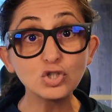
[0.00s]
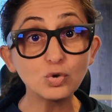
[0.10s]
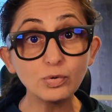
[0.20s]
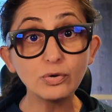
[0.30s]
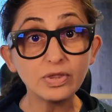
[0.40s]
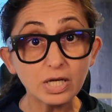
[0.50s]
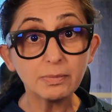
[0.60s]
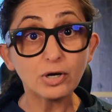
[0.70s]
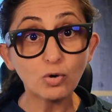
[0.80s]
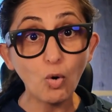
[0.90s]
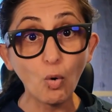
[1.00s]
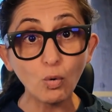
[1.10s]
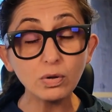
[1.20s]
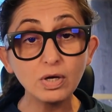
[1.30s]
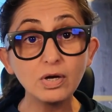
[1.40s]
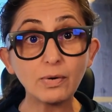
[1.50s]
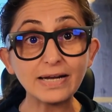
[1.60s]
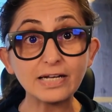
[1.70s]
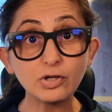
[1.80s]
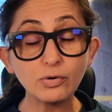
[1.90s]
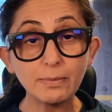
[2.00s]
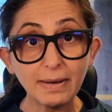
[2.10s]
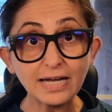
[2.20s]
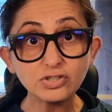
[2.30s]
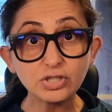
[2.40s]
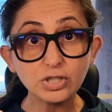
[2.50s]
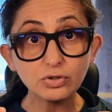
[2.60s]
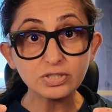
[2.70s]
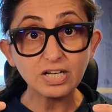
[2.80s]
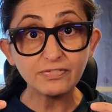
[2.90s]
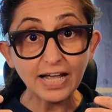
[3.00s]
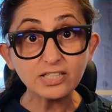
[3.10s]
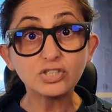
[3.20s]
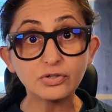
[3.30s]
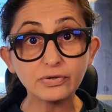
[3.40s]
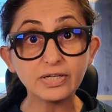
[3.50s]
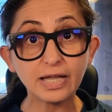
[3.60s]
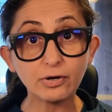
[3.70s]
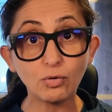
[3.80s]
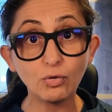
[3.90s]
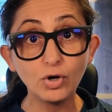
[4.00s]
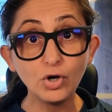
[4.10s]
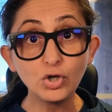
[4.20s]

So when you're thinking about a goal, right, and you're imagining yourself executing that goal,